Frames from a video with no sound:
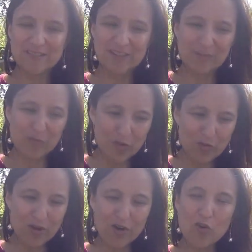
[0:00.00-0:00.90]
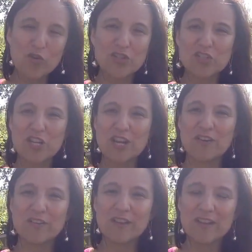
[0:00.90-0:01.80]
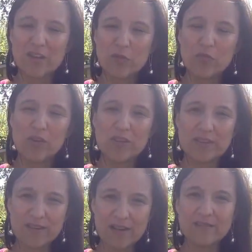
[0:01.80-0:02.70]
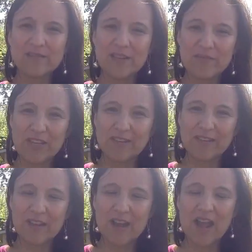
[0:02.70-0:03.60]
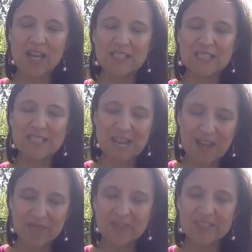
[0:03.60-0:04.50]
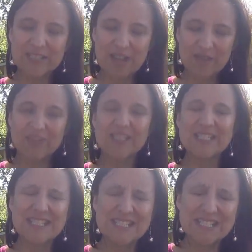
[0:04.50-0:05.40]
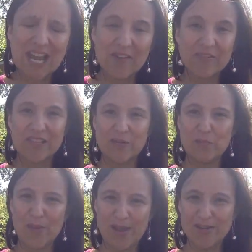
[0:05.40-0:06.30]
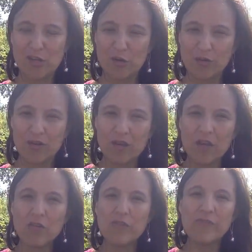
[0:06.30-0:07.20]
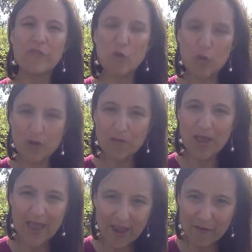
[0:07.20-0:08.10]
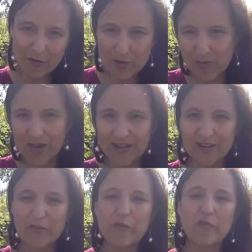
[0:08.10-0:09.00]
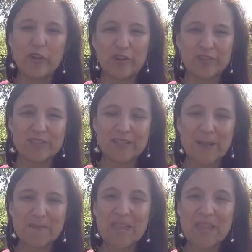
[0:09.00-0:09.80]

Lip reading: going to share with Young Living, I definitely beg you, form everybody first.